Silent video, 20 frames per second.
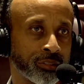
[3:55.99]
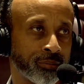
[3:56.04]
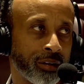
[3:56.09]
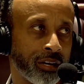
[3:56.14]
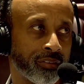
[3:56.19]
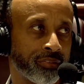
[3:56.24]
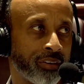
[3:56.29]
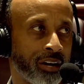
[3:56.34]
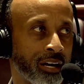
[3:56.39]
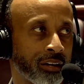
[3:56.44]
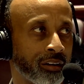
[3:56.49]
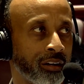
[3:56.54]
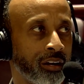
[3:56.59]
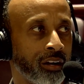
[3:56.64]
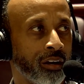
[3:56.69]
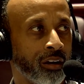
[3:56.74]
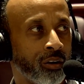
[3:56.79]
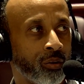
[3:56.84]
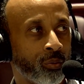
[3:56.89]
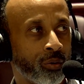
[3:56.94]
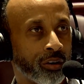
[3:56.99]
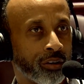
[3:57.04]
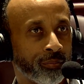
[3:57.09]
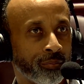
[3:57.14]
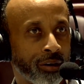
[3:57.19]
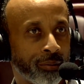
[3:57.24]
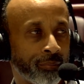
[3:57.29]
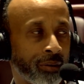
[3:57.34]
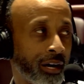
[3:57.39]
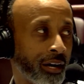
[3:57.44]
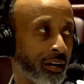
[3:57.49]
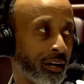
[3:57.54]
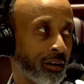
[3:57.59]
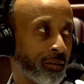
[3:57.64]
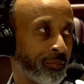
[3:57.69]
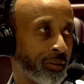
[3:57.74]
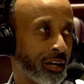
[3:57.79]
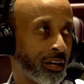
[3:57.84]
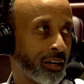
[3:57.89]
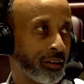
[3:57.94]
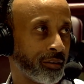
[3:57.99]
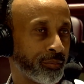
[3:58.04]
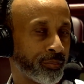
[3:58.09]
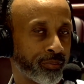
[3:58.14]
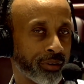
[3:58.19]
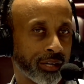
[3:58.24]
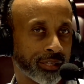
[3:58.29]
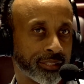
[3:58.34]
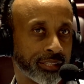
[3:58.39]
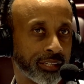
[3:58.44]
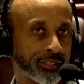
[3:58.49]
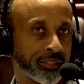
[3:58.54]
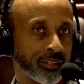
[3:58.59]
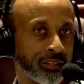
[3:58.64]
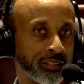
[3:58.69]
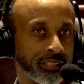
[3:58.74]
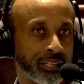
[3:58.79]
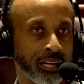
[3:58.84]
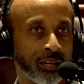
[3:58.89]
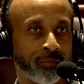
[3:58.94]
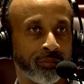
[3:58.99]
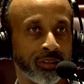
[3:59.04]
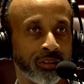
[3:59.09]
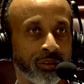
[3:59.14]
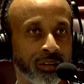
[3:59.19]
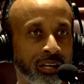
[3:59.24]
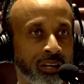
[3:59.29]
As a matter of fact, one of my predecessor at JMU,